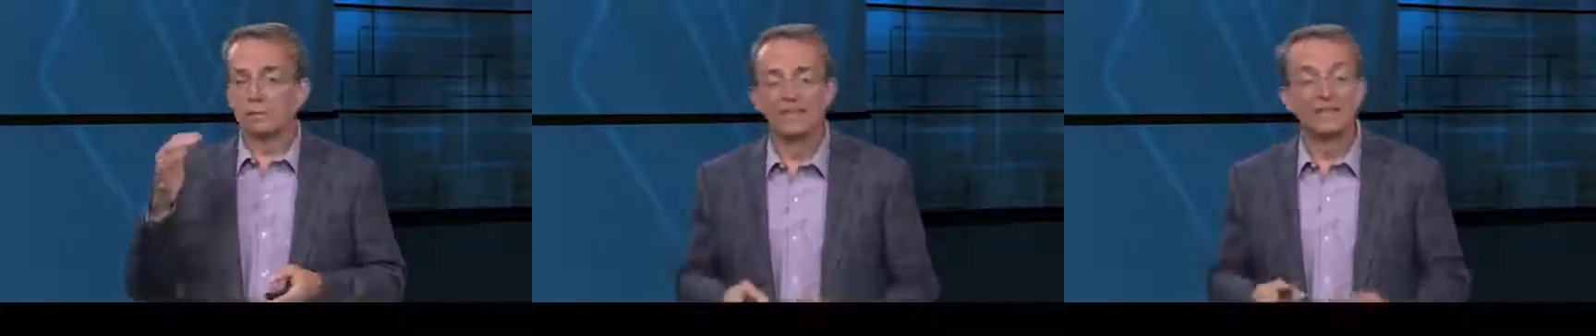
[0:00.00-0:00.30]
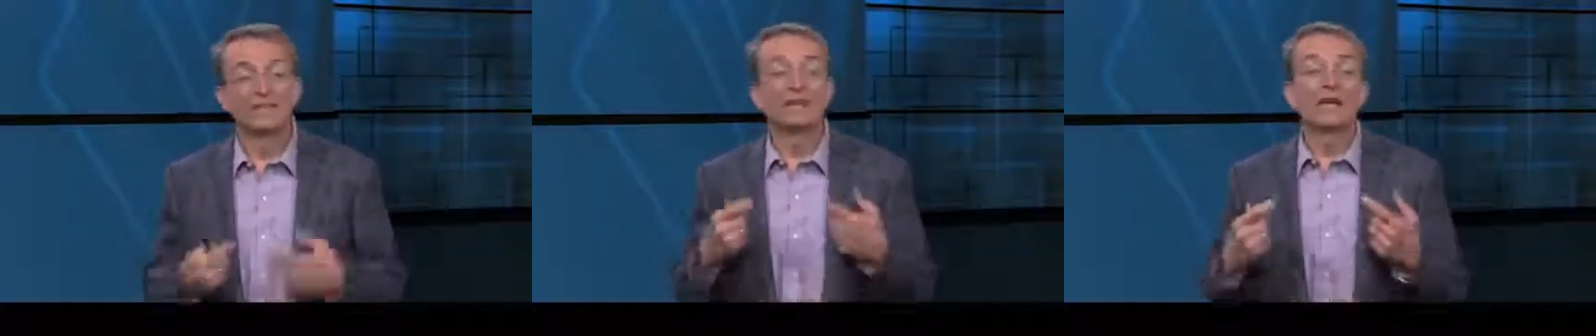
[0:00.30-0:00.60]

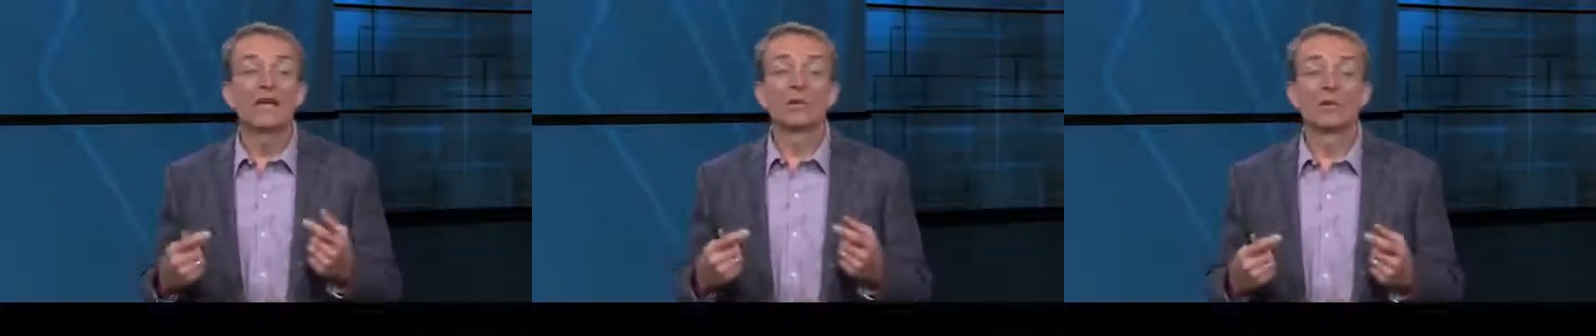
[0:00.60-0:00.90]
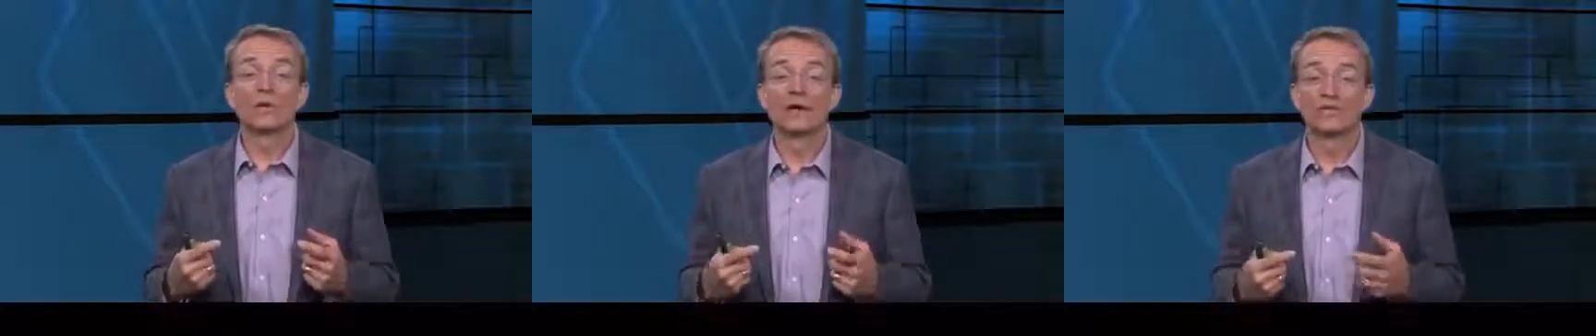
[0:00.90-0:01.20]
And today
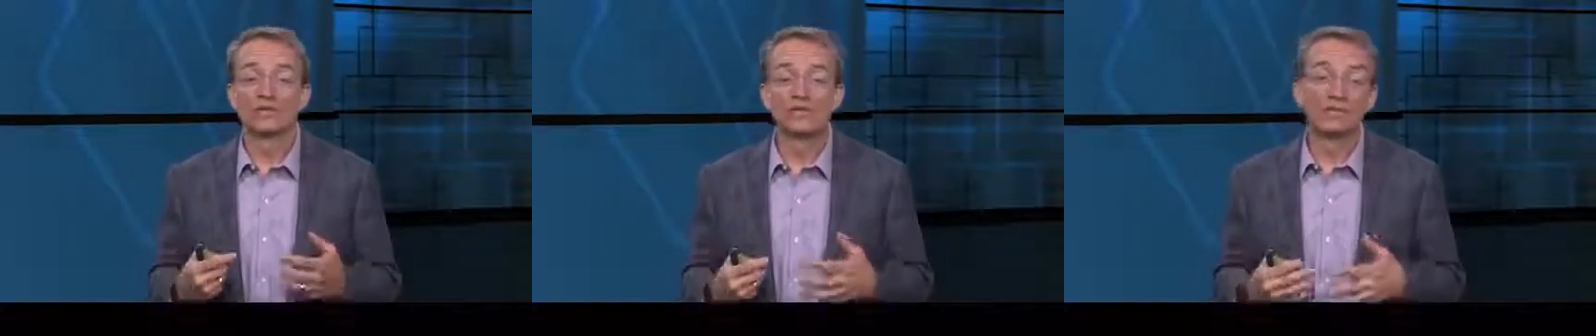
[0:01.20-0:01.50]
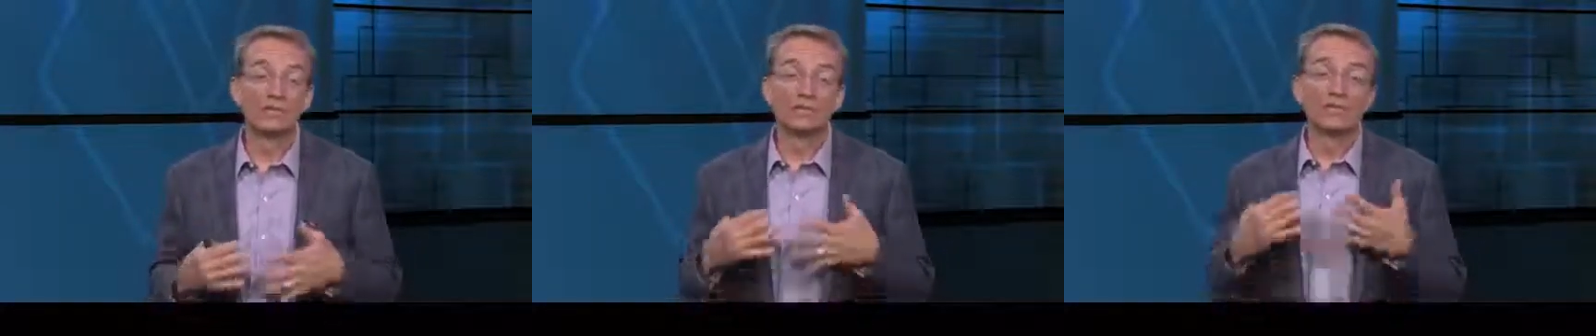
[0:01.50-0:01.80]
we're
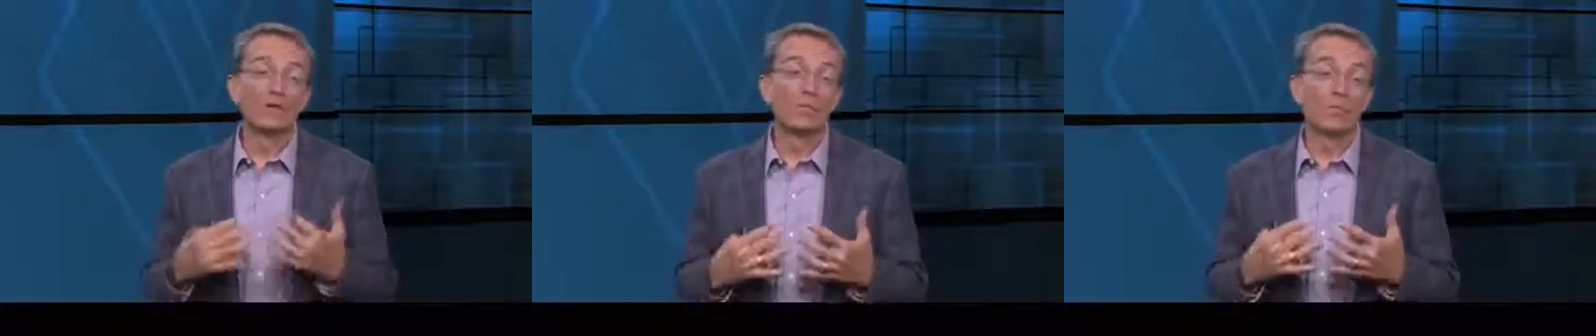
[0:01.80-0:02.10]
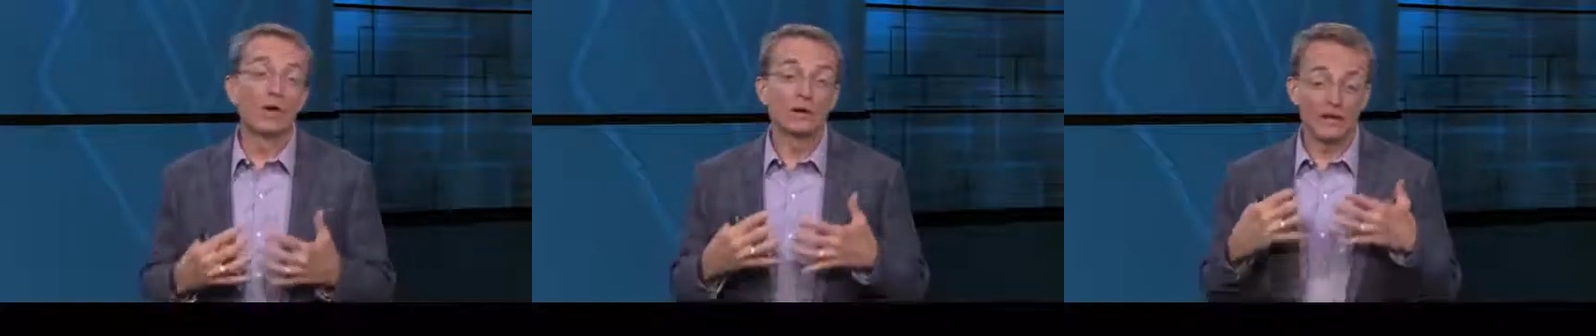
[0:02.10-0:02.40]
announcing the
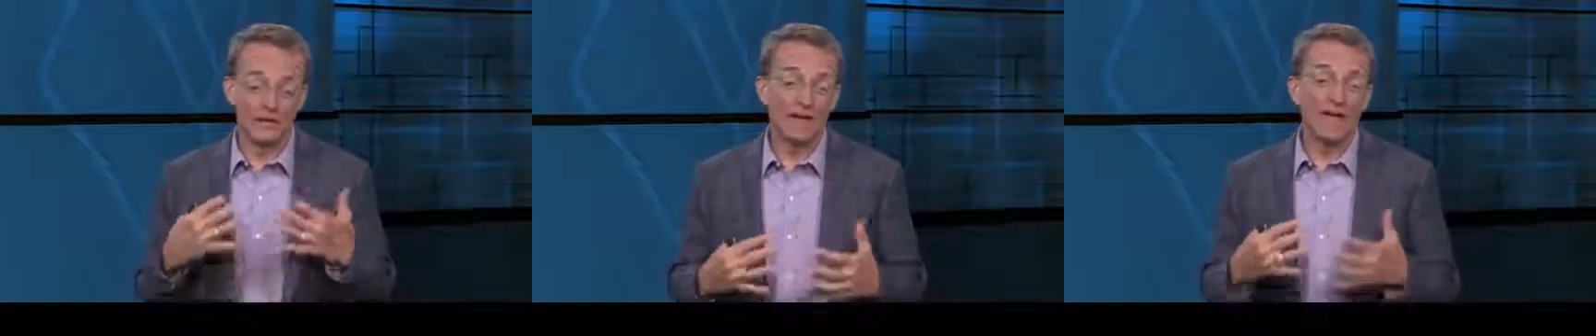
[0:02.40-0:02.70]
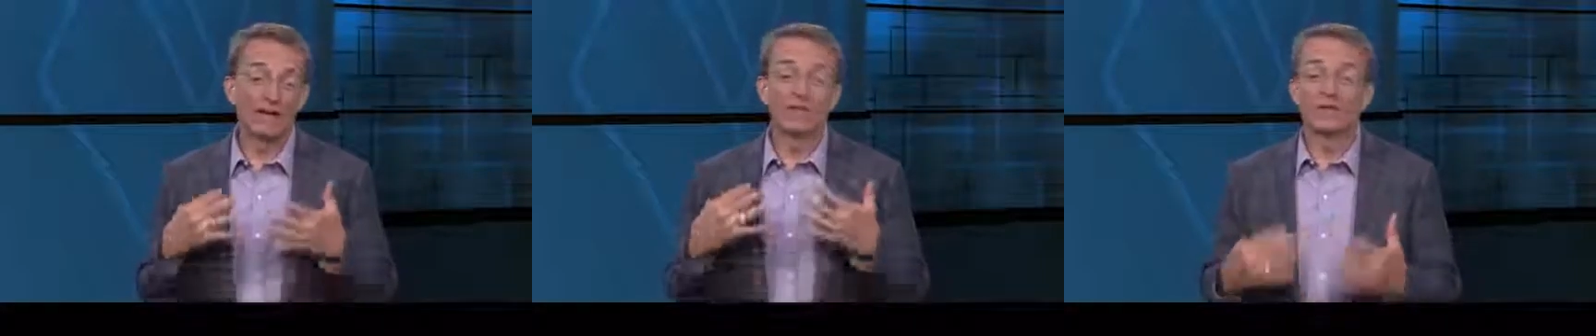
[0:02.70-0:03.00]
VMware
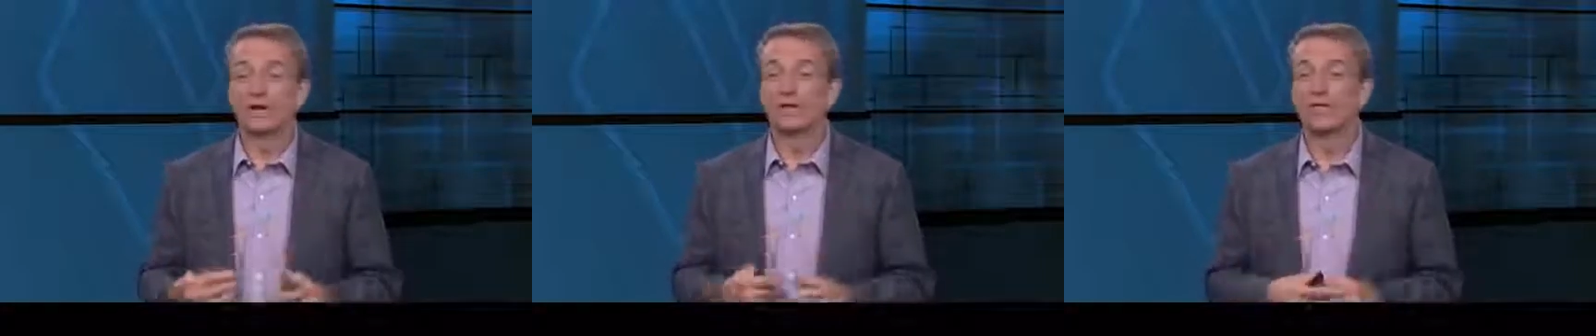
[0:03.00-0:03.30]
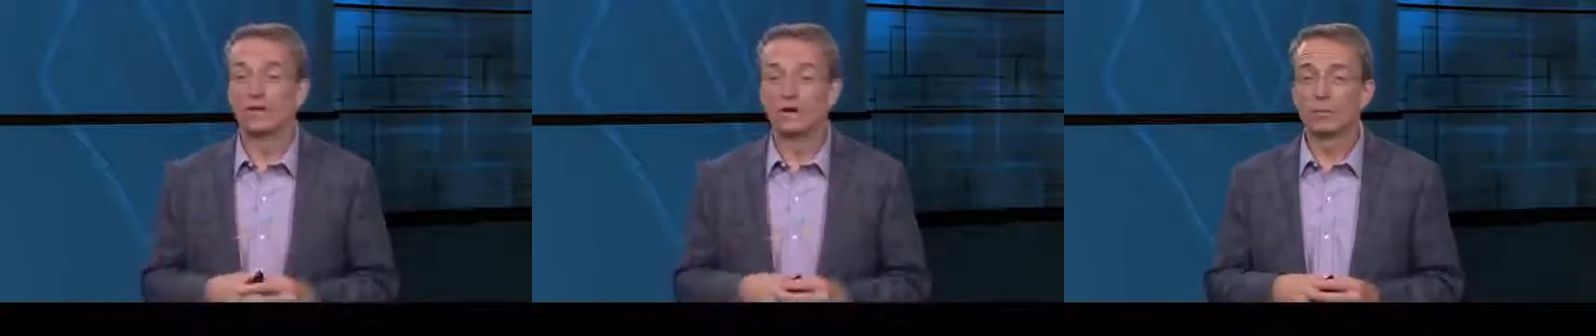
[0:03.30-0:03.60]
Cloud
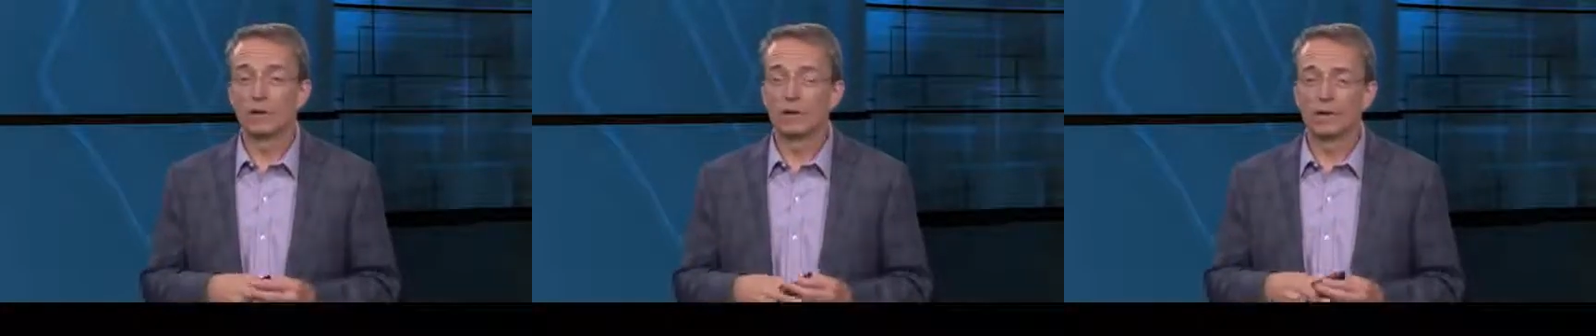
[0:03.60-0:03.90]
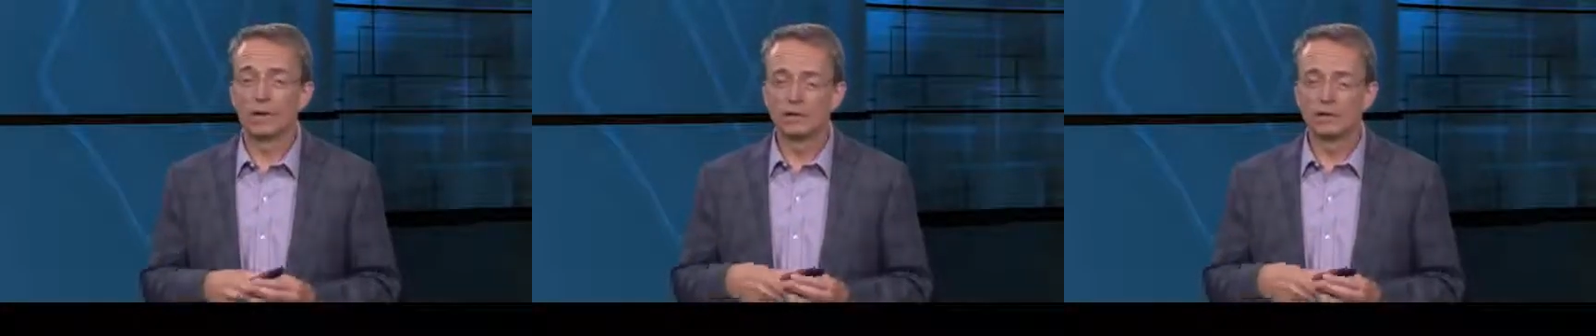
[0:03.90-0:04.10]
Verified program.